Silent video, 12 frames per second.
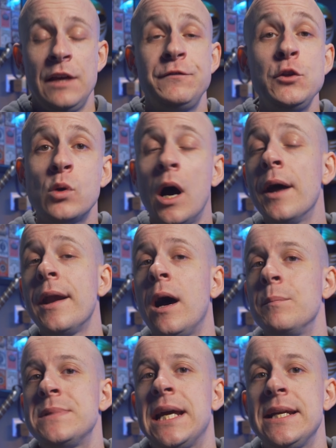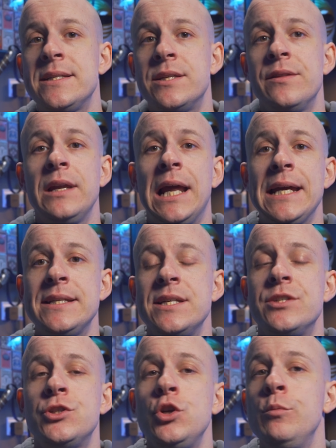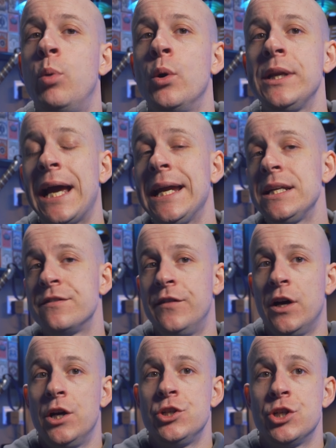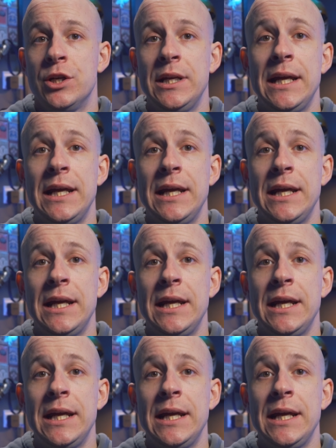If you can't update to the latest two point eight version,